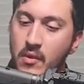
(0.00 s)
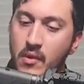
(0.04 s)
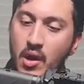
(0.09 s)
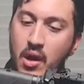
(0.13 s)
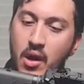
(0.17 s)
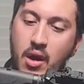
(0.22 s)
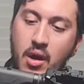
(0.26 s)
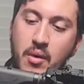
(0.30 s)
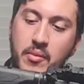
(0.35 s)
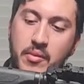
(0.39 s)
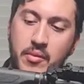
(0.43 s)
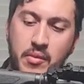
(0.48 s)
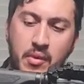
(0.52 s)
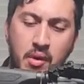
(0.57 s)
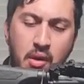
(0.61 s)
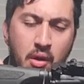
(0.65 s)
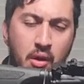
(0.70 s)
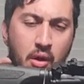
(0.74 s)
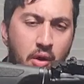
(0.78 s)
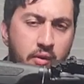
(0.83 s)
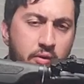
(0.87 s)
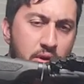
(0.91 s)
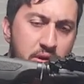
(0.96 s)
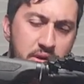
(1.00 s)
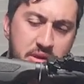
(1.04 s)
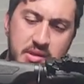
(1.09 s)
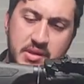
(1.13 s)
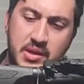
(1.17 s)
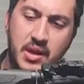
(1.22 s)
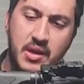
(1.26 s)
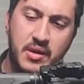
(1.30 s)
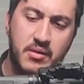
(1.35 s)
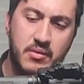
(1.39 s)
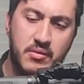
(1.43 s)
Um, overall
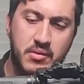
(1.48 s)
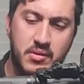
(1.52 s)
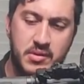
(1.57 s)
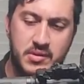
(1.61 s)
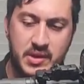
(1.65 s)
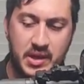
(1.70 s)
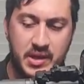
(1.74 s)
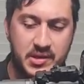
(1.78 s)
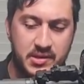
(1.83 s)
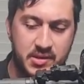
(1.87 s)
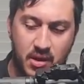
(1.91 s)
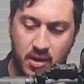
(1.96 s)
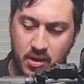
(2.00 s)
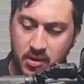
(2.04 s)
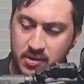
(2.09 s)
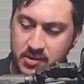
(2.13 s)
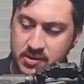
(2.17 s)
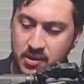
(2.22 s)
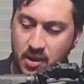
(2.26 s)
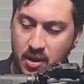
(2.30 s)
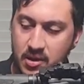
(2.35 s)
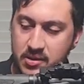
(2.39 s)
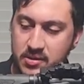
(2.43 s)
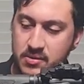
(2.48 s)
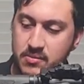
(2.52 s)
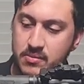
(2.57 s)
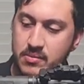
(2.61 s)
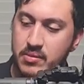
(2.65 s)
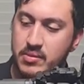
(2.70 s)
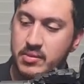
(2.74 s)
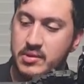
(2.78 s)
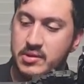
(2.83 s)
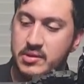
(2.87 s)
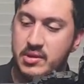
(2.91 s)
design, Zeta stock looks awesome.
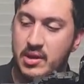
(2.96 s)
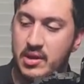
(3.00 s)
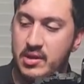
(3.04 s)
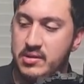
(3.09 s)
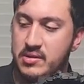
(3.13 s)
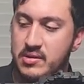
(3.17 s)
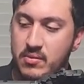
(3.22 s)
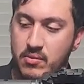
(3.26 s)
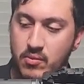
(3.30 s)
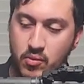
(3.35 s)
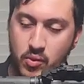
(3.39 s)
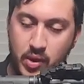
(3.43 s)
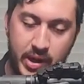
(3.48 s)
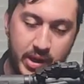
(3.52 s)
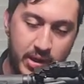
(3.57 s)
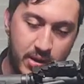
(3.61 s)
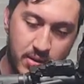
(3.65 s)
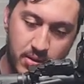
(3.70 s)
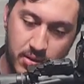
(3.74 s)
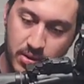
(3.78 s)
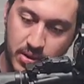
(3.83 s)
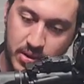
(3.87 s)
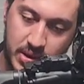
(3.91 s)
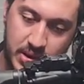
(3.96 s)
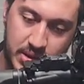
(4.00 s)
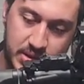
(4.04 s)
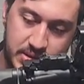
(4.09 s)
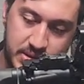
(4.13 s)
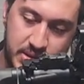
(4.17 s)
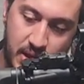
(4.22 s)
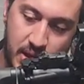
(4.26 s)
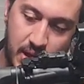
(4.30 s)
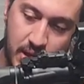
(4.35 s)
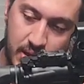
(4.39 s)
It's not some regular looking
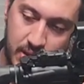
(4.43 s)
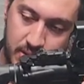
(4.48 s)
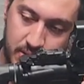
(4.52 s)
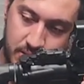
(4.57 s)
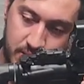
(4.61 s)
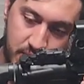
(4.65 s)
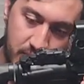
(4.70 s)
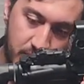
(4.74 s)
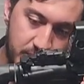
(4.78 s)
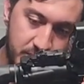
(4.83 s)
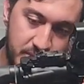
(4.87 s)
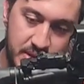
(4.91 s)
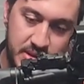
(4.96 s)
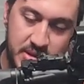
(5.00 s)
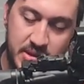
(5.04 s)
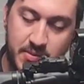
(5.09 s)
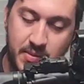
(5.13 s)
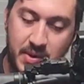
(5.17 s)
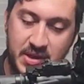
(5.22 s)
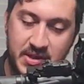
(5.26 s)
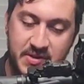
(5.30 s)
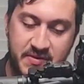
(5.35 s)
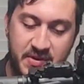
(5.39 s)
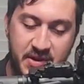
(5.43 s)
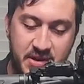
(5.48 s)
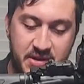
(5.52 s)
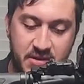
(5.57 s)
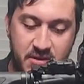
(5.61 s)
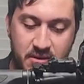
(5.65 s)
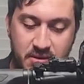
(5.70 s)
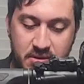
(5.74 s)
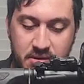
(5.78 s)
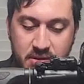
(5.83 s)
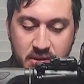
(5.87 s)
stock, comes with some nice
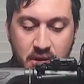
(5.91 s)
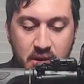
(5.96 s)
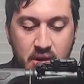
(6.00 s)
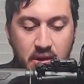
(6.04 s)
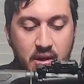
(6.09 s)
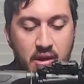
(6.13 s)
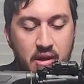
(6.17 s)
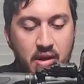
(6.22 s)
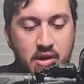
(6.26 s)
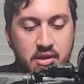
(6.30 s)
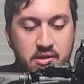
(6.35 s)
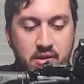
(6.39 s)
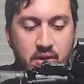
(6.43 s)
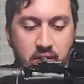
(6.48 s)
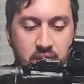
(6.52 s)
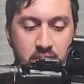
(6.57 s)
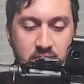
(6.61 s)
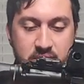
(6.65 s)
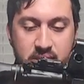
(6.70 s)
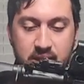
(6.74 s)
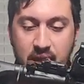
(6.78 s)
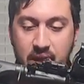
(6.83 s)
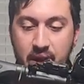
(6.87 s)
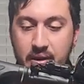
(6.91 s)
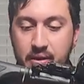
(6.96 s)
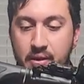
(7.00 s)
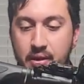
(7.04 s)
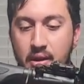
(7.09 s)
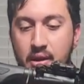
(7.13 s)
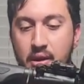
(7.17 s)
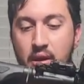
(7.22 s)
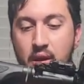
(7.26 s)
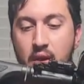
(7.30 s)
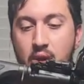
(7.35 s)
features. So there's that.
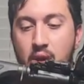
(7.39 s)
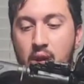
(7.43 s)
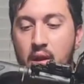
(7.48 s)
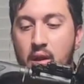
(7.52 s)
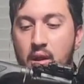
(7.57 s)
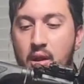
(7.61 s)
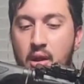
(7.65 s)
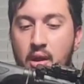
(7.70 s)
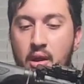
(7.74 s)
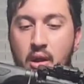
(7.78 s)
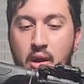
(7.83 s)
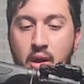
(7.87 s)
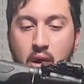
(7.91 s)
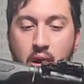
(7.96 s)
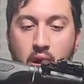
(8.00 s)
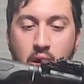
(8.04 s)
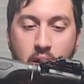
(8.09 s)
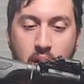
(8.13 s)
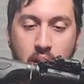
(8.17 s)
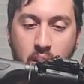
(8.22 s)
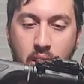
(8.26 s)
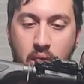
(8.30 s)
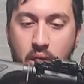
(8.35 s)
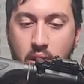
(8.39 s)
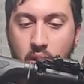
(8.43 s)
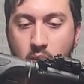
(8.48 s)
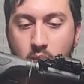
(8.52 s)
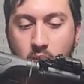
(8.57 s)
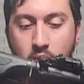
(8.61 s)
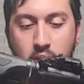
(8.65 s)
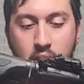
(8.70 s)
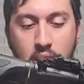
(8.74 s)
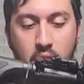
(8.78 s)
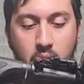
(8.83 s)
All right,
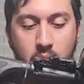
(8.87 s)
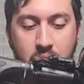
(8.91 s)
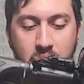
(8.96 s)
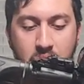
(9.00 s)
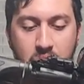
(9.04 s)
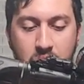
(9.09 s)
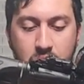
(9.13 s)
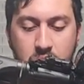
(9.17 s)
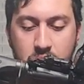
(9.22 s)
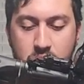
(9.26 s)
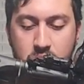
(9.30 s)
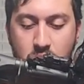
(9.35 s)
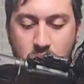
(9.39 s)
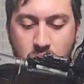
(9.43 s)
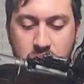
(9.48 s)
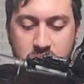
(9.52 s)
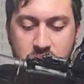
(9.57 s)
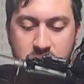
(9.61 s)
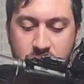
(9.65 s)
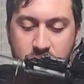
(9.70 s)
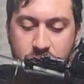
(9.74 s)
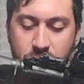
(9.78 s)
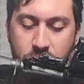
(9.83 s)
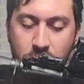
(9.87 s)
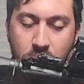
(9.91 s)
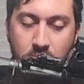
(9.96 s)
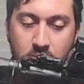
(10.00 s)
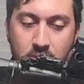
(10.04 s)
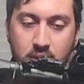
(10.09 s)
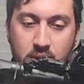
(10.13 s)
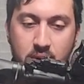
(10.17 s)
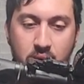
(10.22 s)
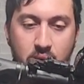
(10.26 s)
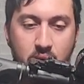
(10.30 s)
working our way towards the
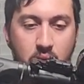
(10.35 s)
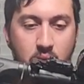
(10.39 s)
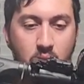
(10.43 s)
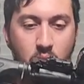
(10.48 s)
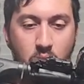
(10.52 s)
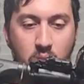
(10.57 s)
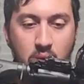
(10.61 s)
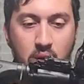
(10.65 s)
front, we're